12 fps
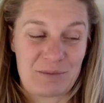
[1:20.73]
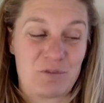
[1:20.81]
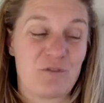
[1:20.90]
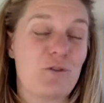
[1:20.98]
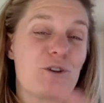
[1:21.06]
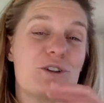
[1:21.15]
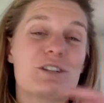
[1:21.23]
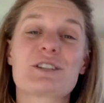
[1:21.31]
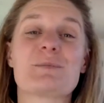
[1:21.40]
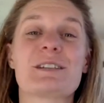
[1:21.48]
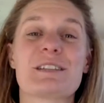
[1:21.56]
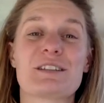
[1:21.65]
before you
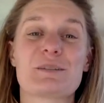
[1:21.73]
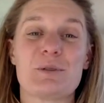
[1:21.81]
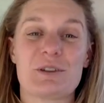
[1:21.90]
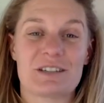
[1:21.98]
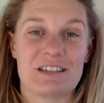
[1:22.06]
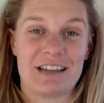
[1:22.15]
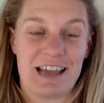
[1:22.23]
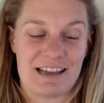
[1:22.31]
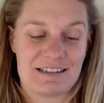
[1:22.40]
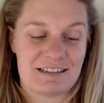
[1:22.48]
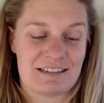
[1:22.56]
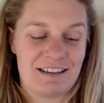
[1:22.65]
dismiss this person
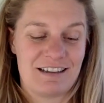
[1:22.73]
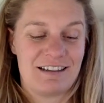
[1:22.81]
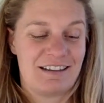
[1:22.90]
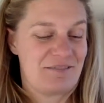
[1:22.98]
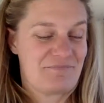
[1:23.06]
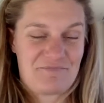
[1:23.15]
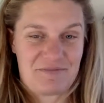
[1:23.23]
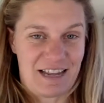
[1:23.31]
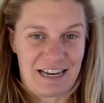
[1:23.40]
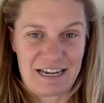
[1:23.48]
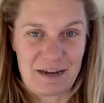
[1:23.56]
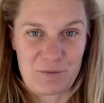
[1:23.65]
as
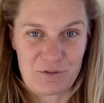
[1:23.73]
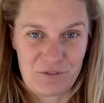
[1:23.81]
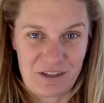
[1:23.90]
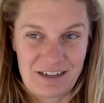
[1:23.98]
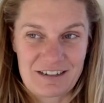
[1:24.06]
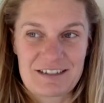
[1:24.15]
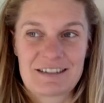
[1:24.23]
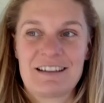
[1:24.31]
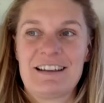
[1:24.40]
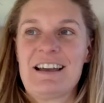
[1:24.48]
any number of things,